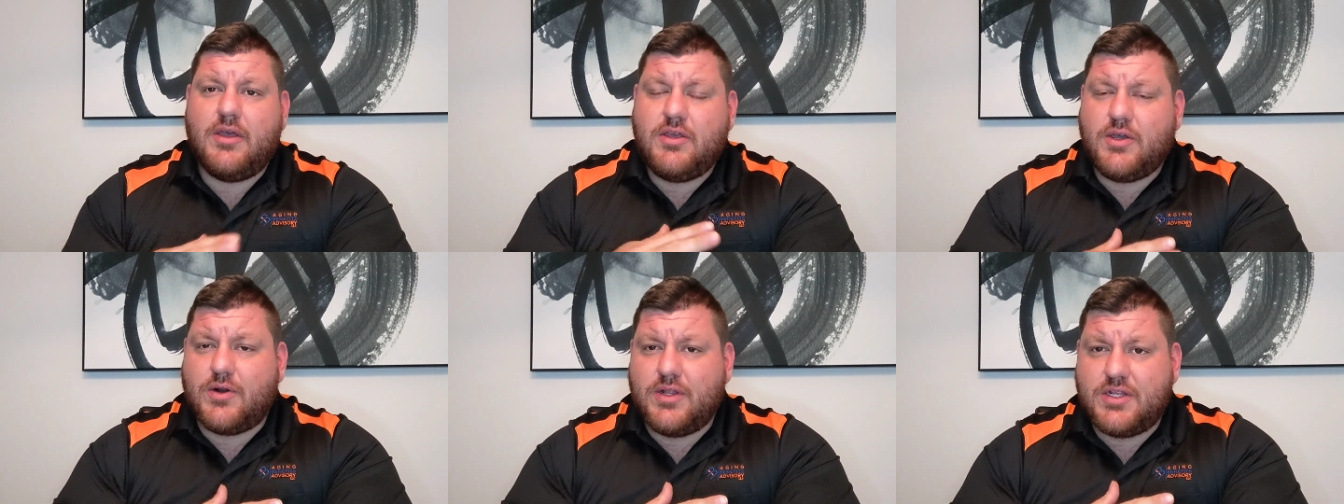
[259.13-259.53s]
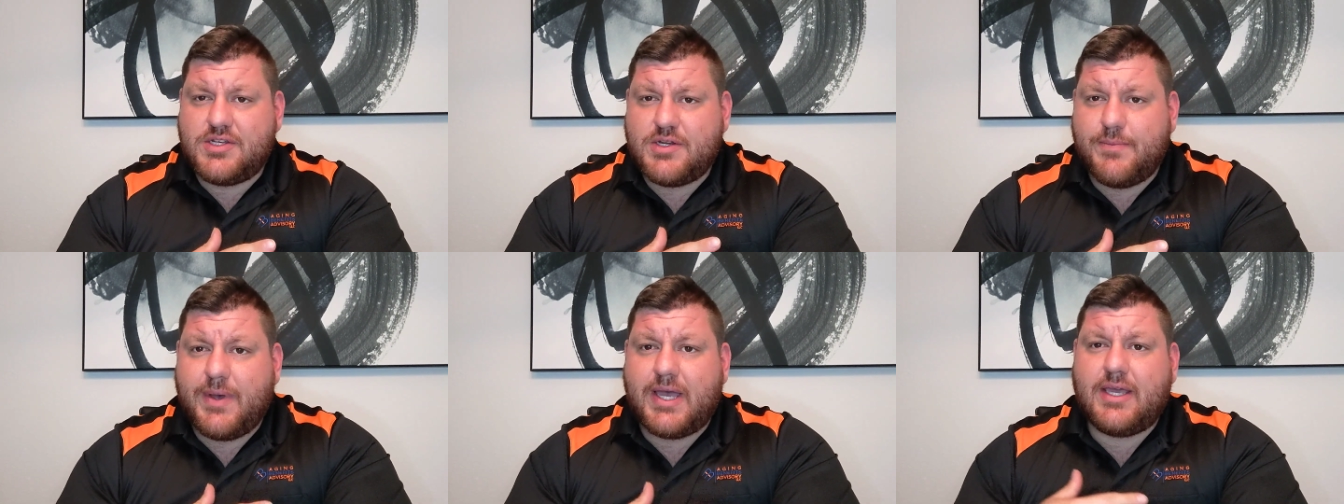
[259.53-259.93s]
You go to
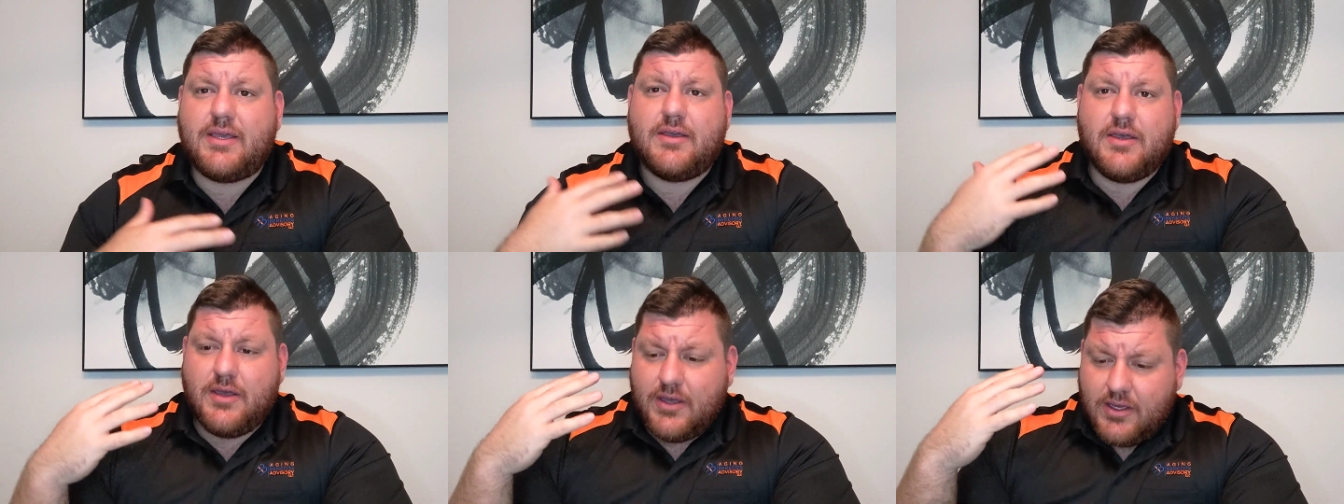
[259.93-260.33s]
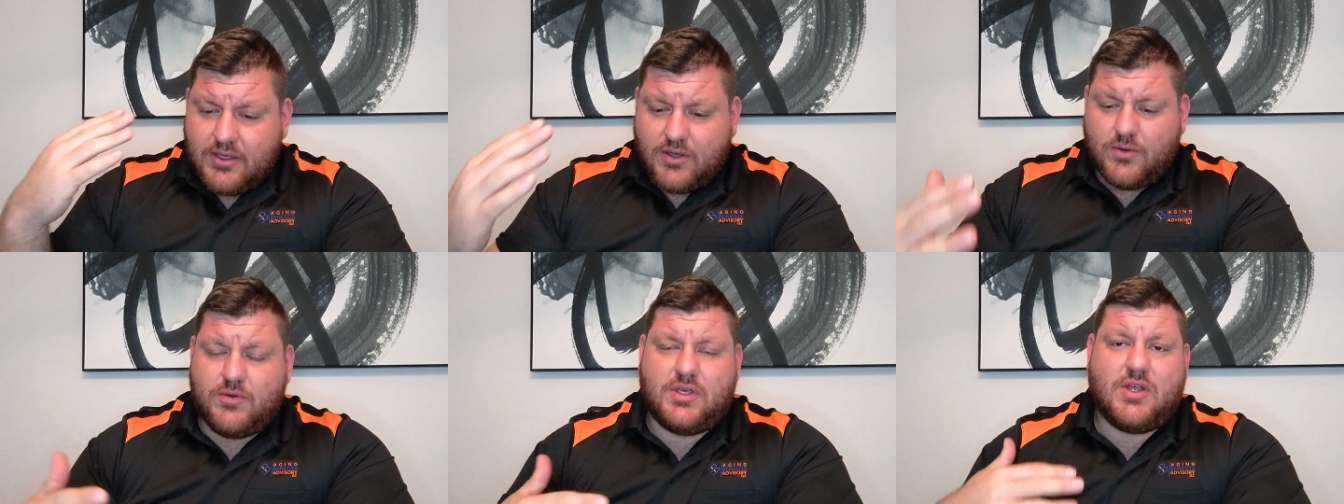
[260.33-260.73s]

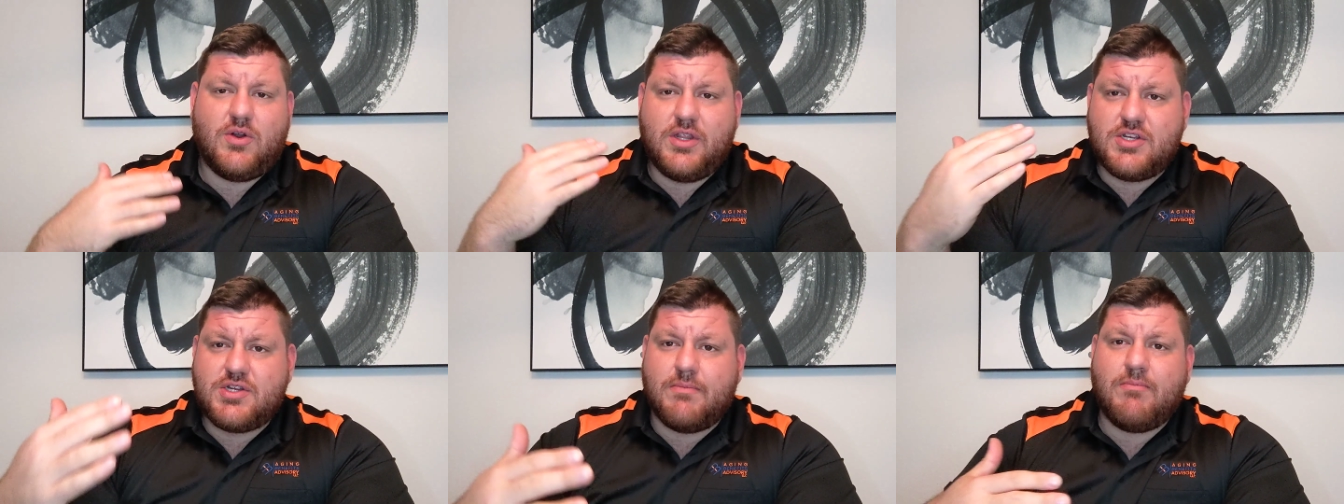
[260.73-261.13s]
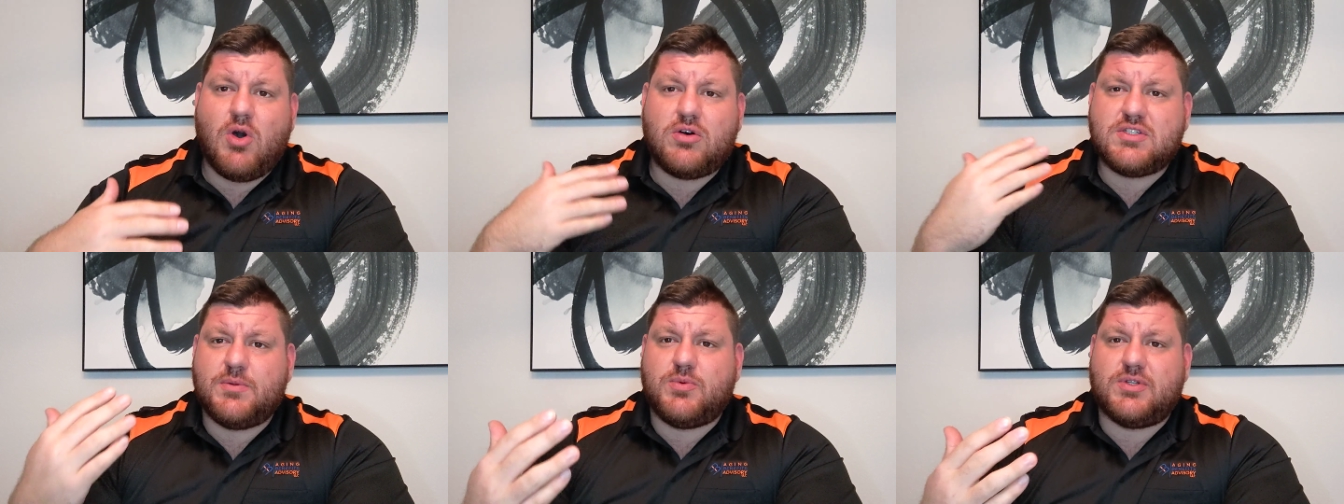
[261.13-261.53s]
the gym
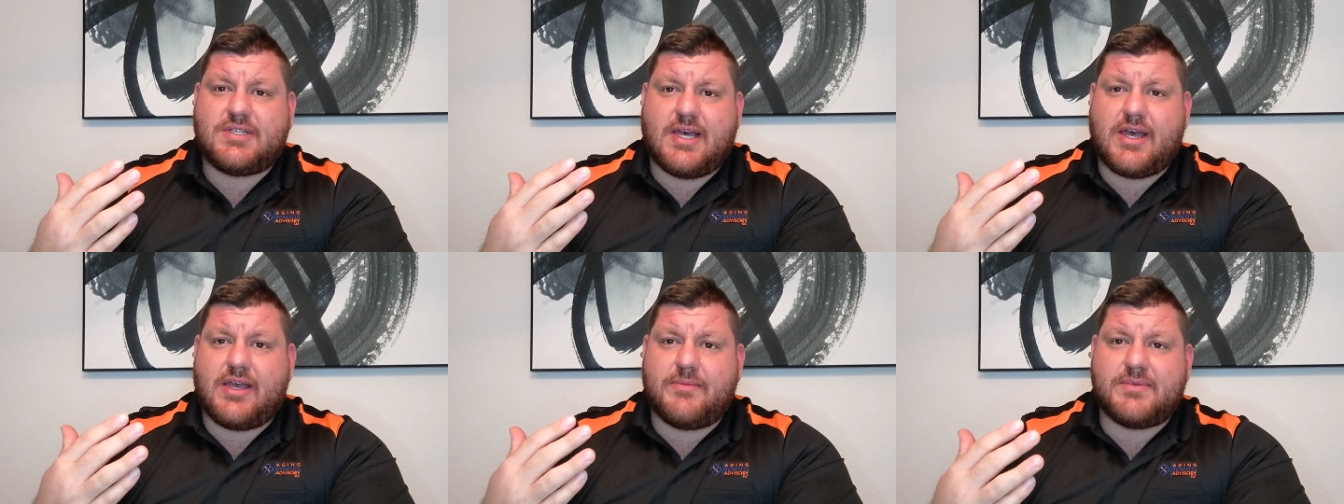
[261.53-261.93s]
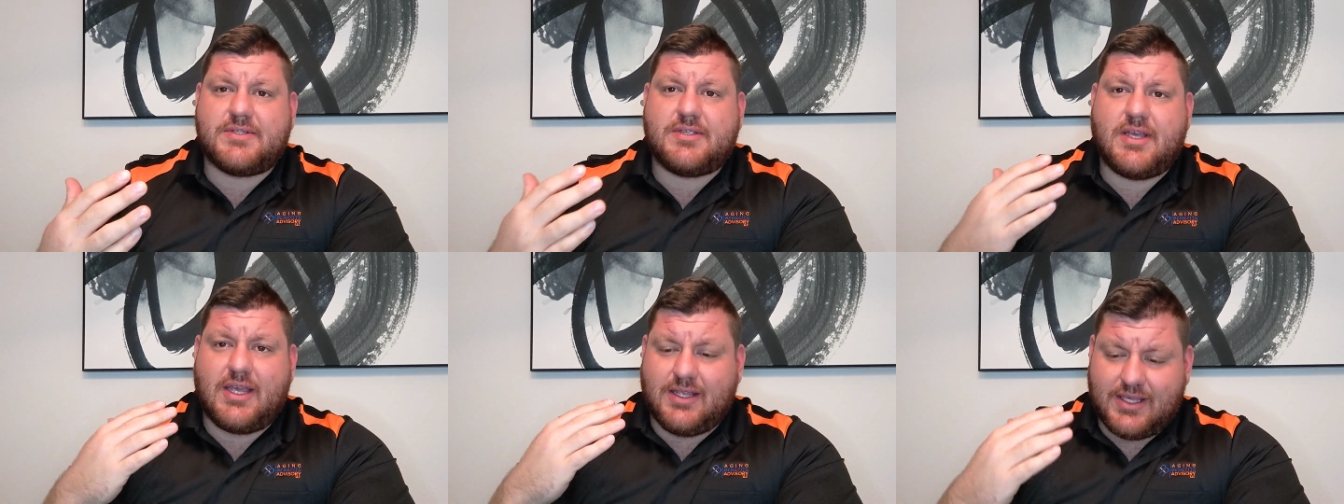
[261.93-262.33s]
multiple
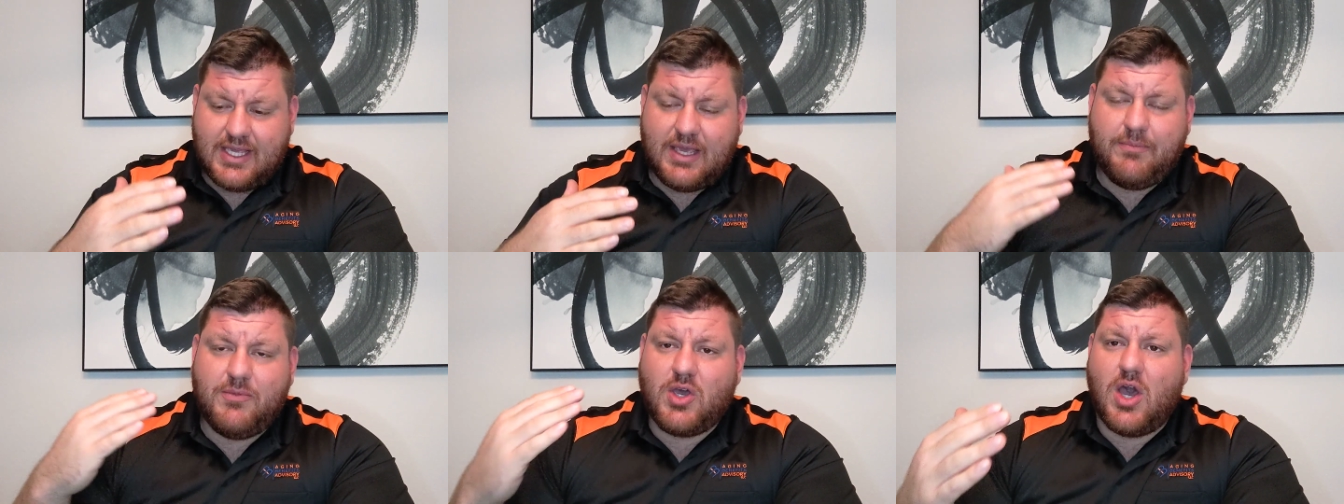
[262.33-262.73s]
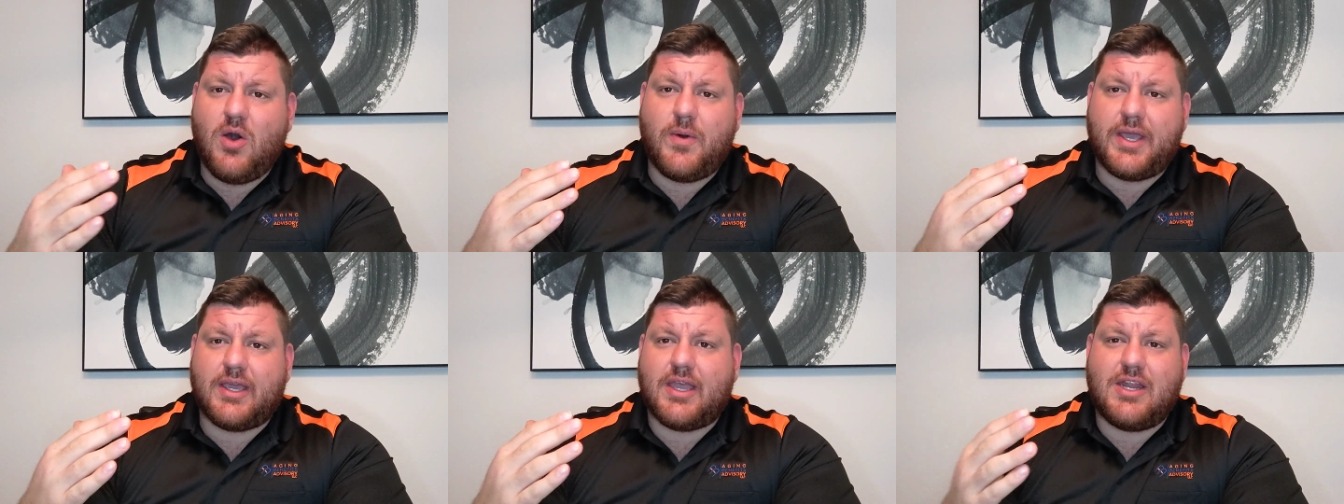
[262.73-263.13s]
times and keep going,